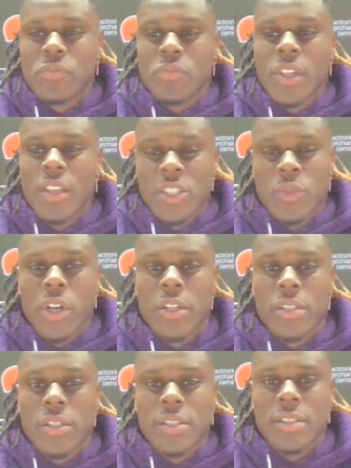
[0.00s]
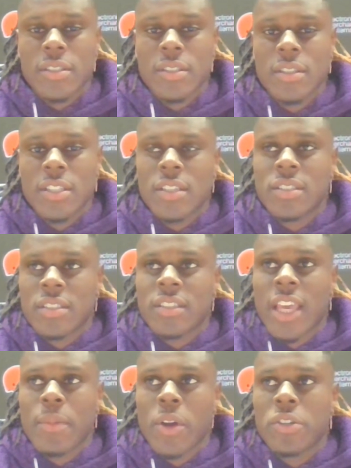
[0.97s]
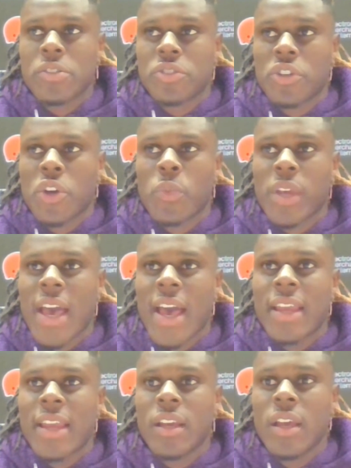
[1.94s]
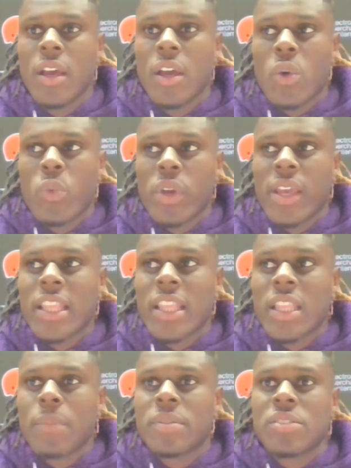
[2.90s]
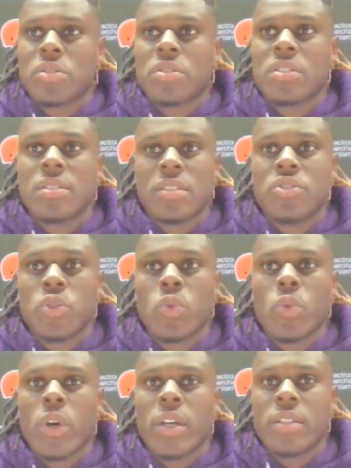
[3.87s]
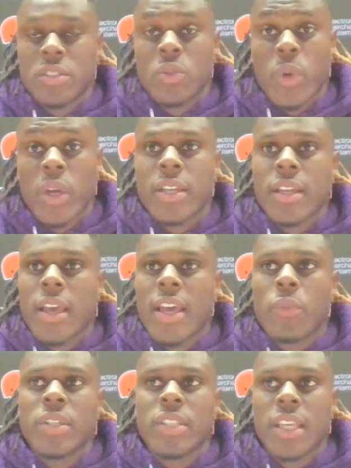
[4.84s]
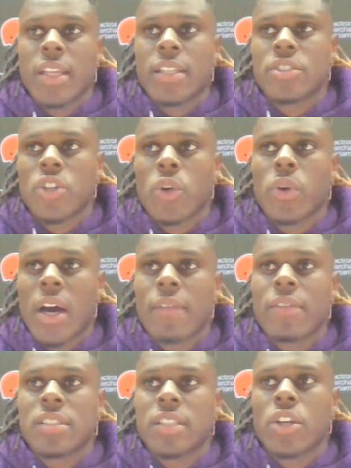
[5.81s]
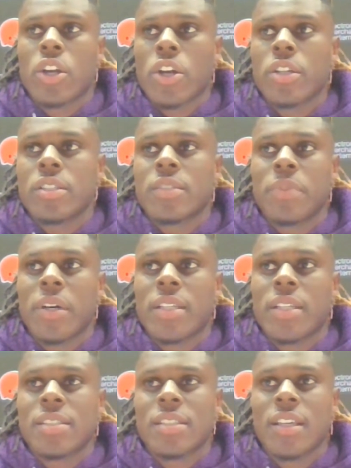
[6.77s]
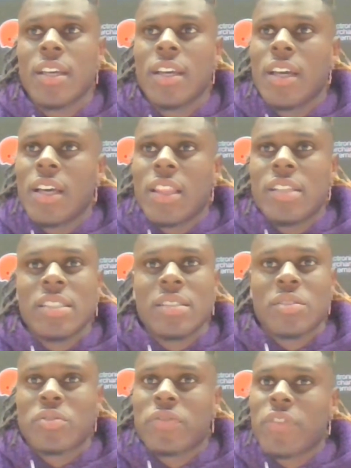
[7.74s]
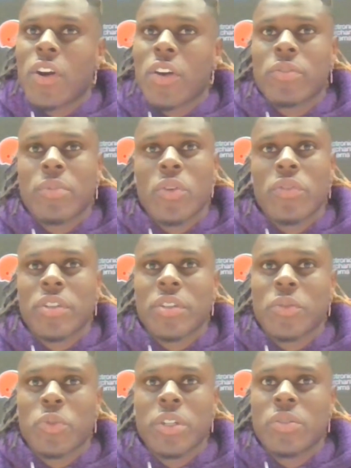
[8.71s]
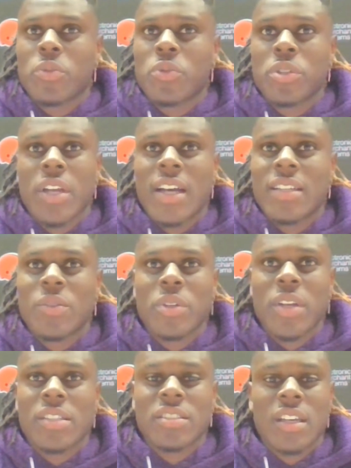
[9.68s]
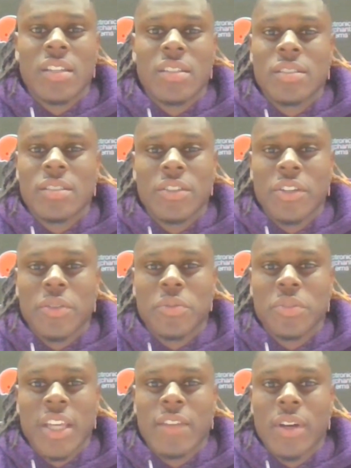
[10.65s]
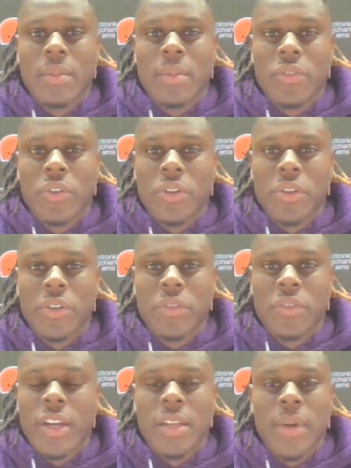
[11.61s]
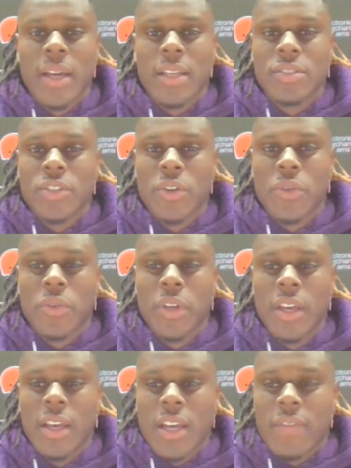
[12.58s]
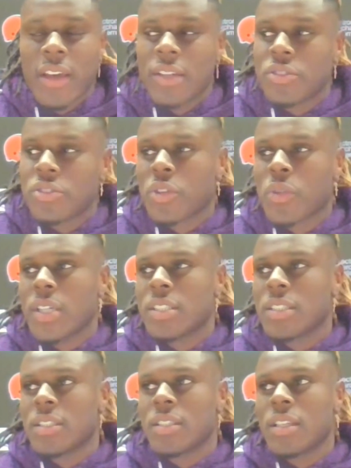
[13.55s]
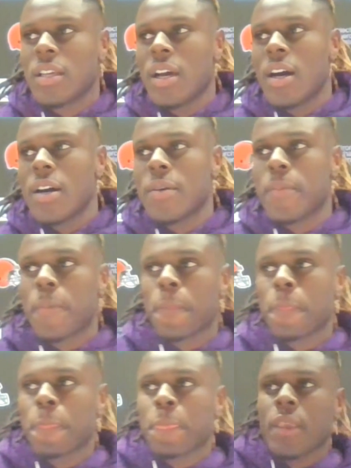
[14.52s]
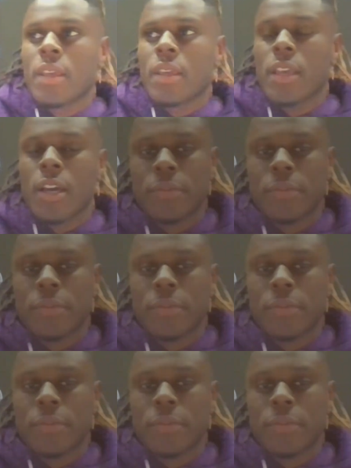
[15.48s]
this one hurts. This game hurts. You know, we had the potential to win, and we didn't. So obviously it hurts, but this season's far from over. We're not just gonna, you know, give up for anybody. So if that answers your question, Yeah.